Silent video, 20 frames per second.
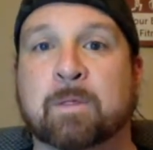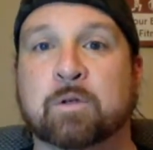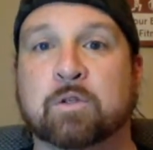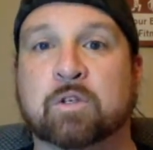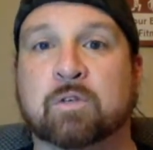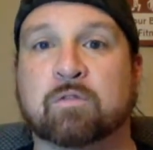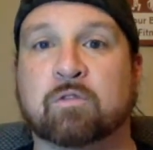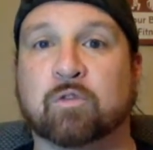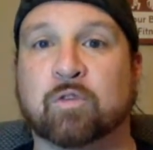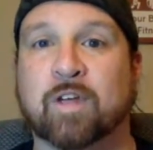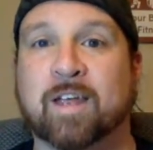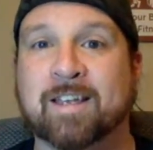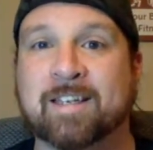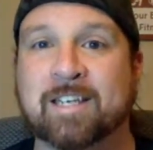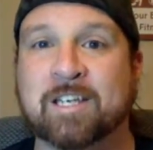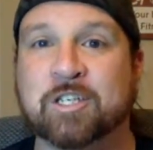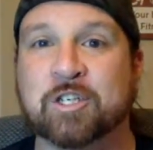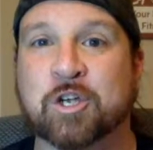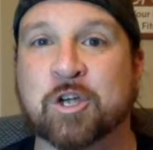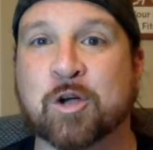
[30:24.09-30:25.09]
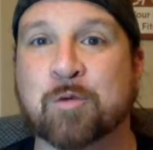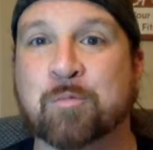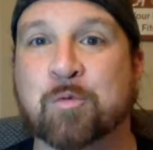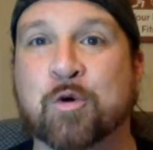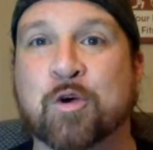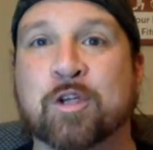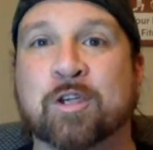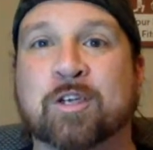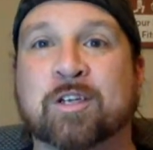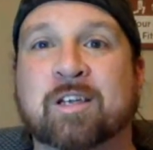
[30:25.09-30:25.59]
There's different ways. Hey, DJ on
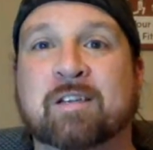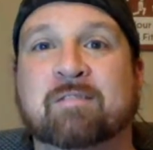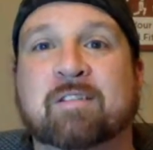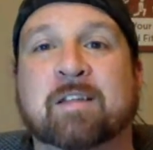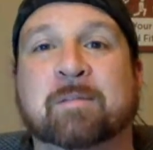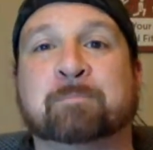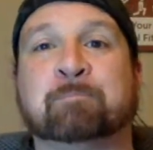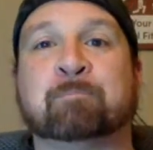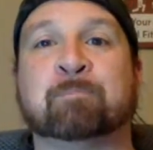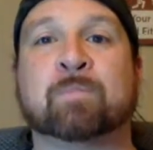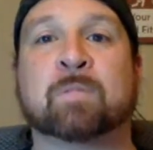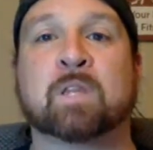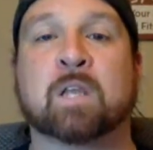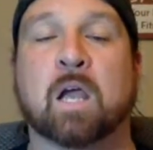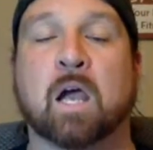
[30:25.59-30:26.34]
point, good evening.